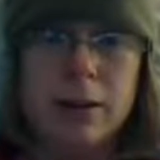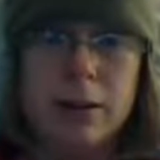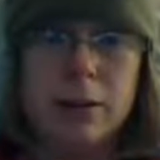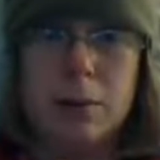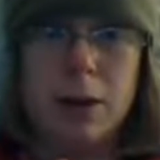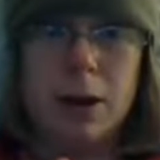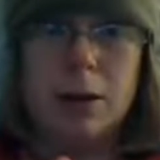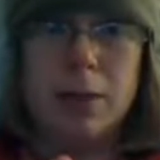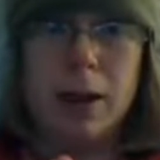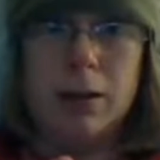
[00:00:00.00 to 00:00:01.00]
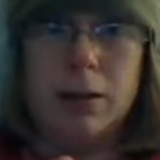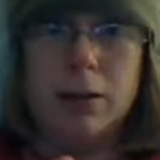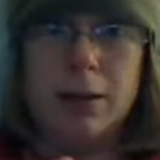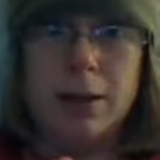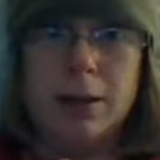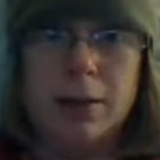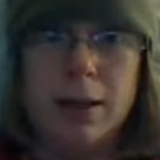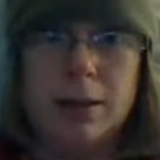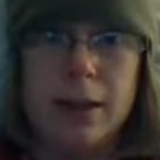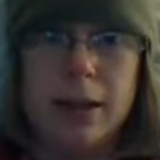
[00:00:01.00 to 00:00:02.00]
They're going to be all about the things that
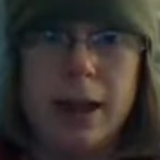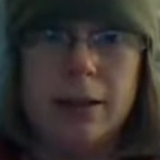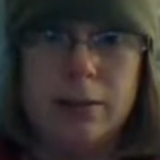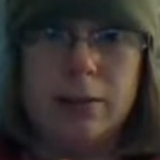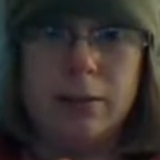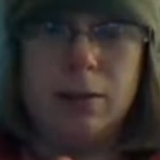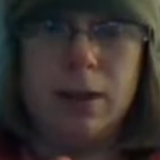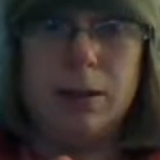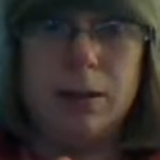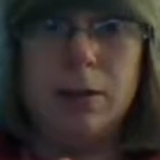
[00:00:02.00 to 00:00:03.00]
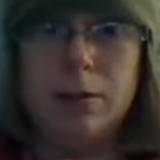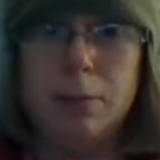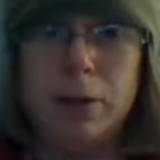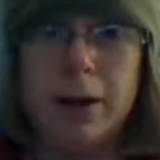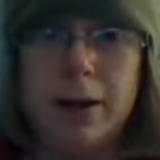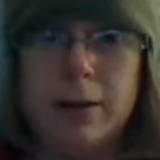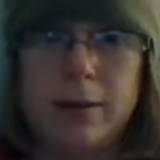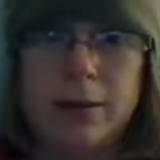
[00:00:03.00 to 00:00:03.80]
they sell out of these other brands.